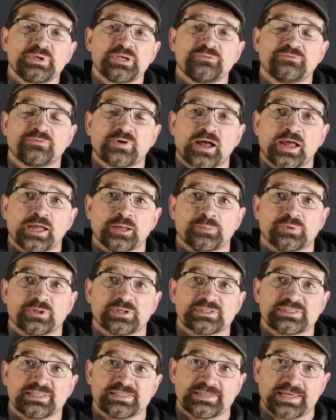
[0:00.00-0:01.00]
be
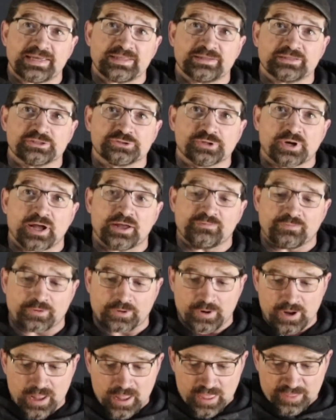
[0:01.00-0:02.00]
viable as a daily driver,